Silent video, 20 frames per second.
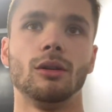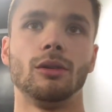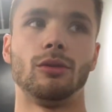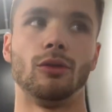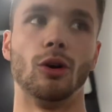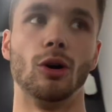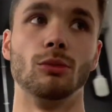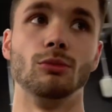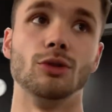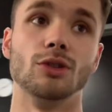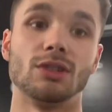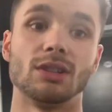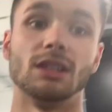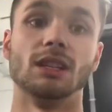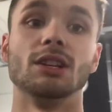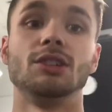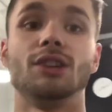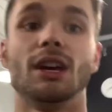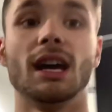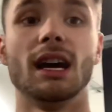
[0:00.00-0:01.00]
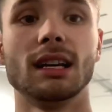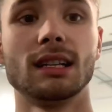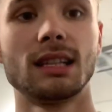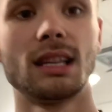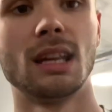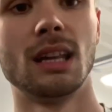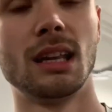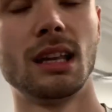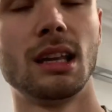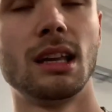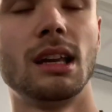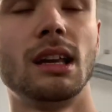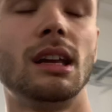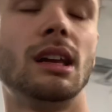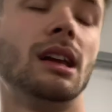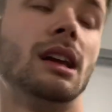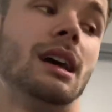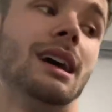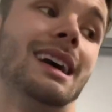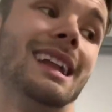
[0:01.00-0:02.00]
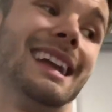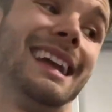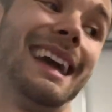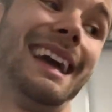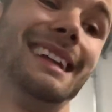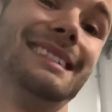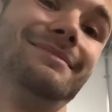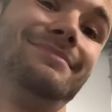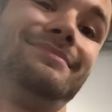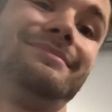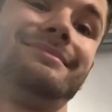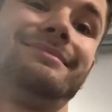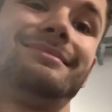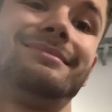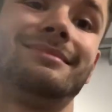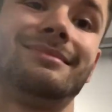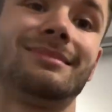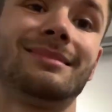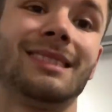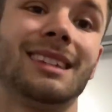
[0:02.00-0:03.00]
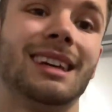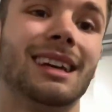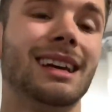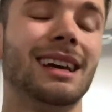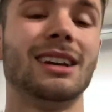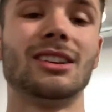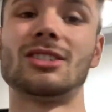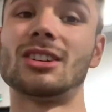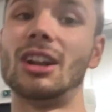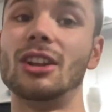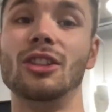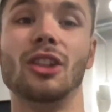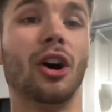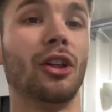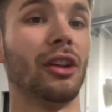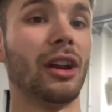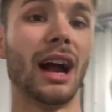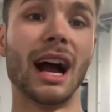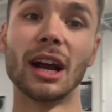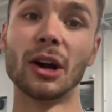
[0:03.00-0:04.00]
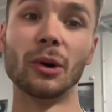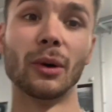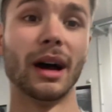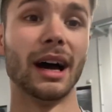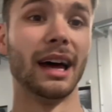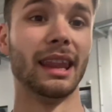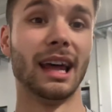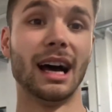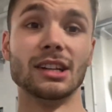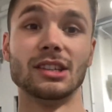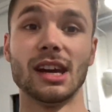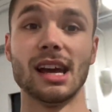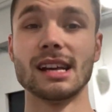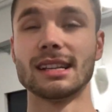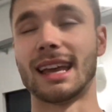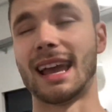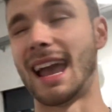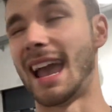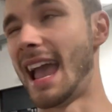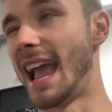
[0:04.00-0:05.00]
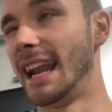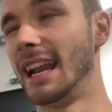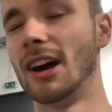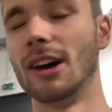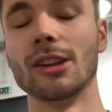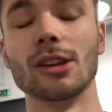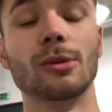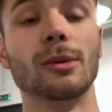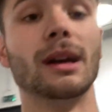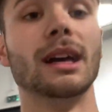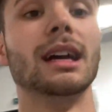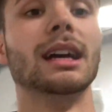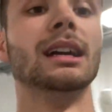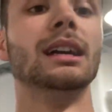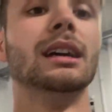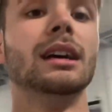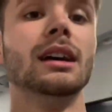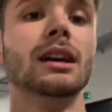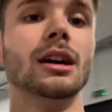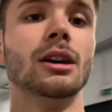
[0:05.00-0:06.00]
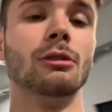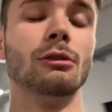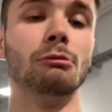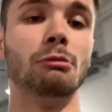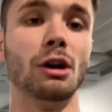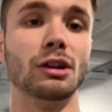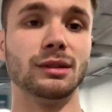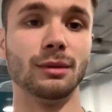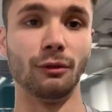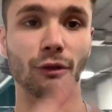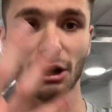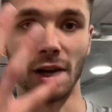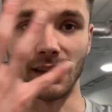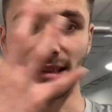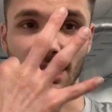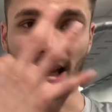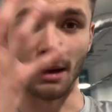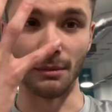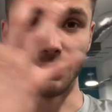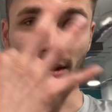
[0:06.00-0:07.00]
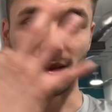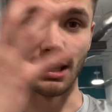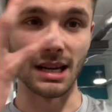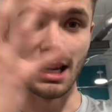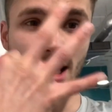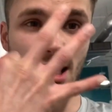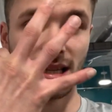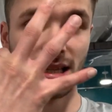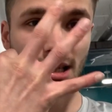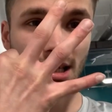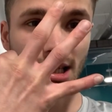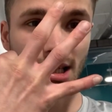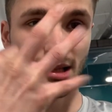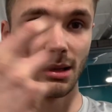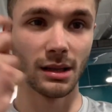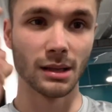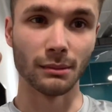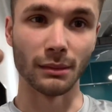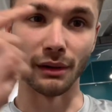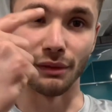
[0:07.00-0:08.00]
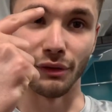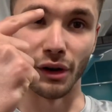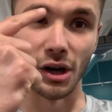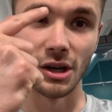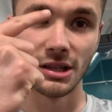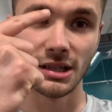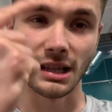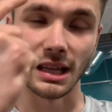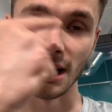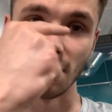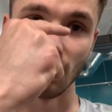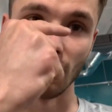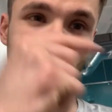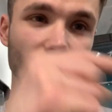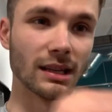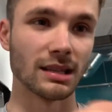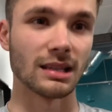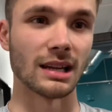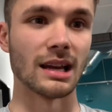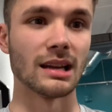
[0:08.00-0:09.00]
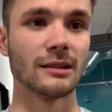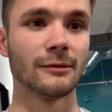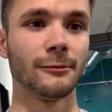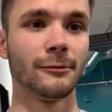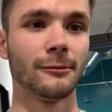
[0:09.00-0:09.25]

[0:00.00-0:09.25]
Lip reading: from using the chest. Again, just another angle to hit that chest any other way. Right, do we want a tip three? First, let's do this set.